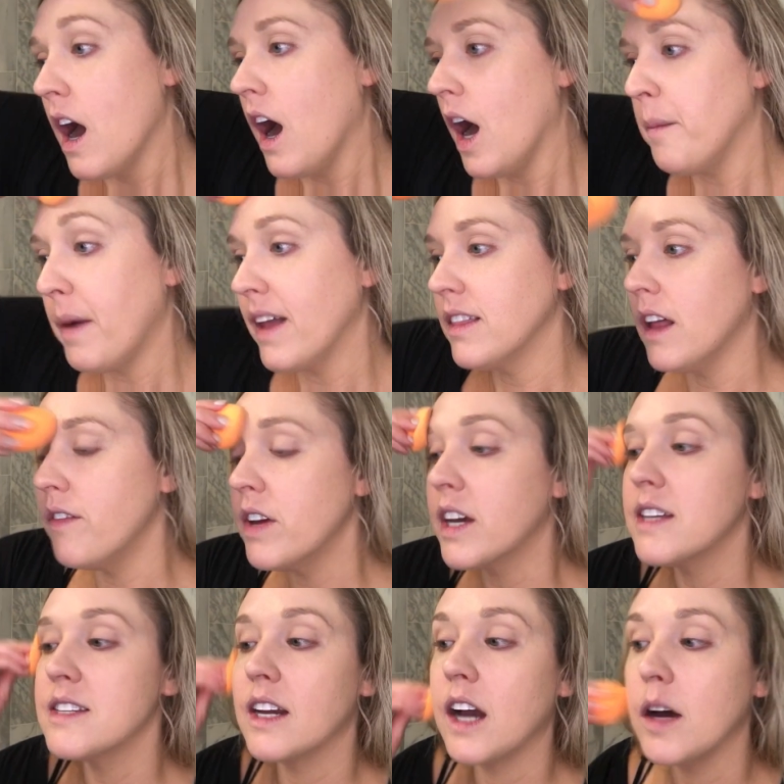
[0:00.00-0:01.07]
I love it
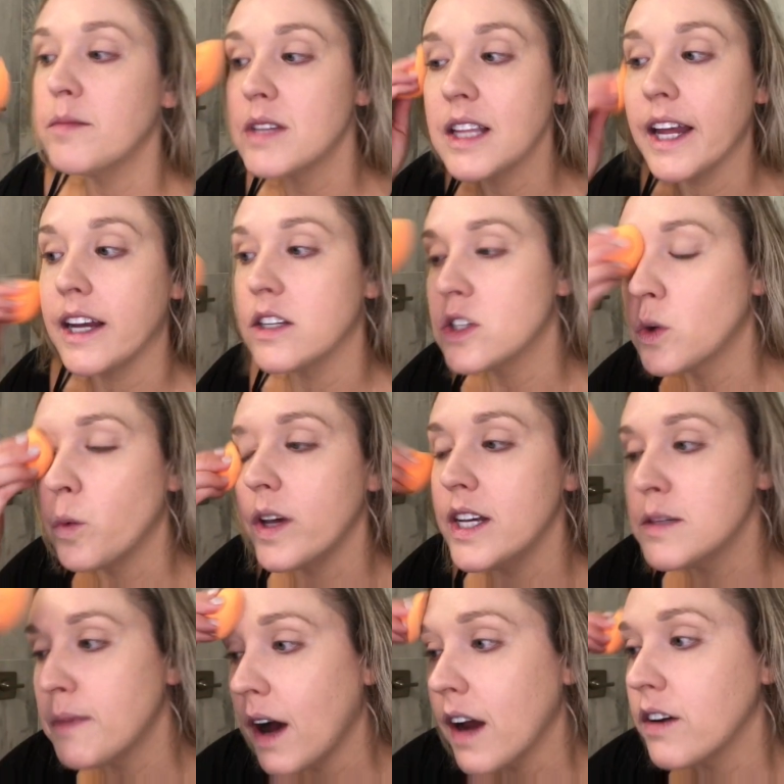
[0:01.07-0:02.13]
because it comes in like a
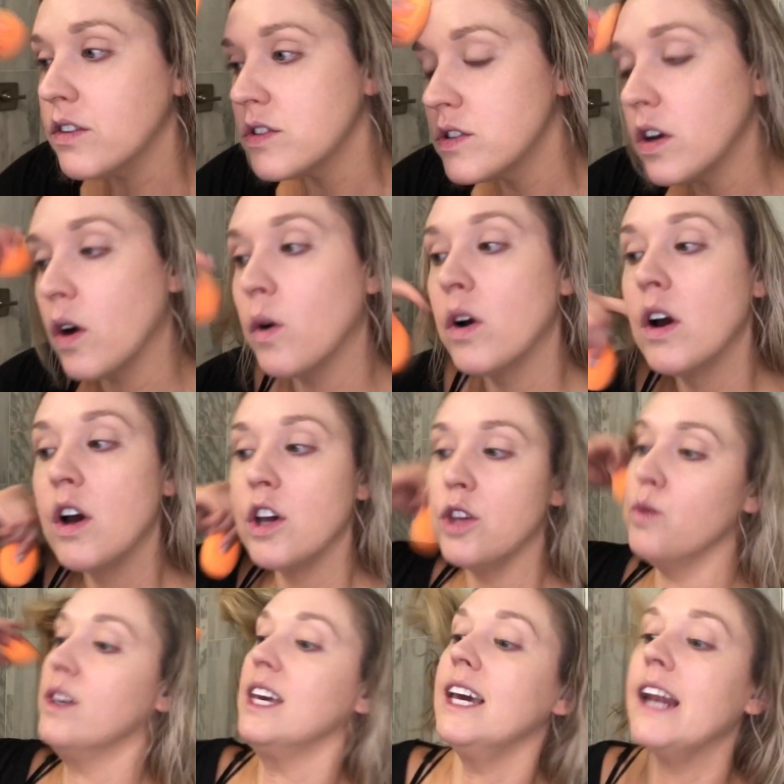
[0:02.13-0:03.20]
squeeze bottle, so
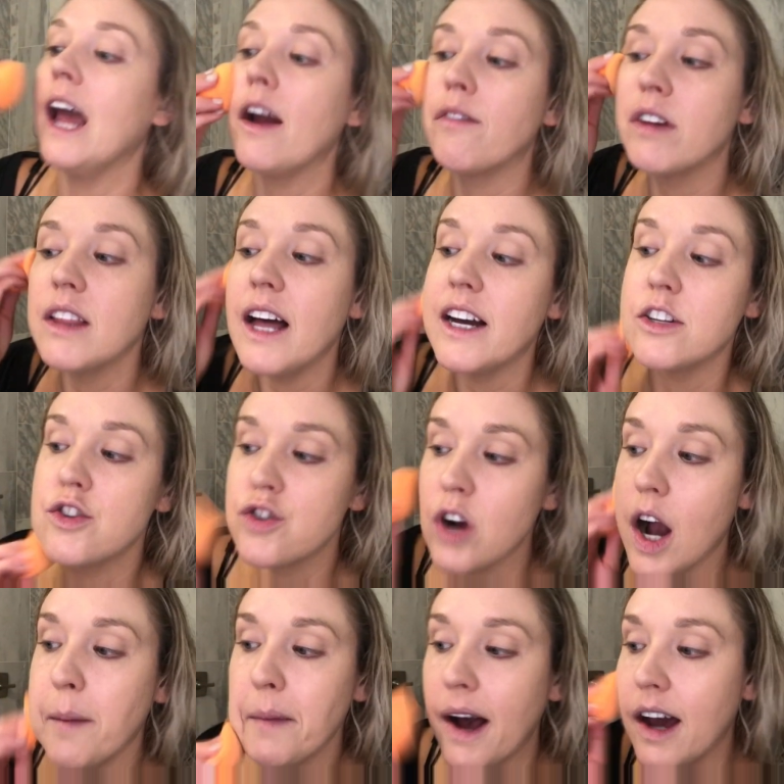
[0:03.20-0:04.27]
you get every last
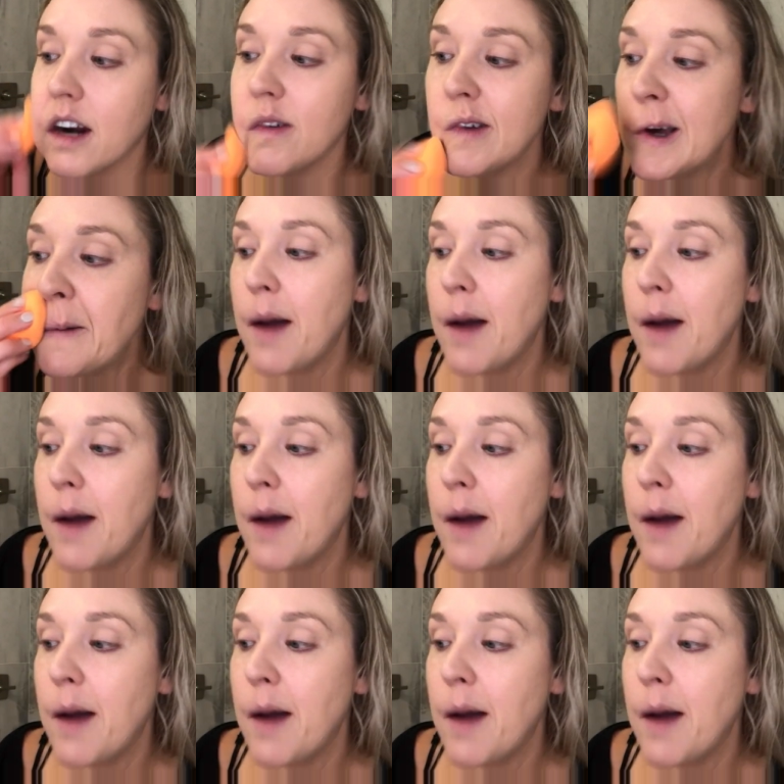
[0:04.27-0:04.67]
drop out of it.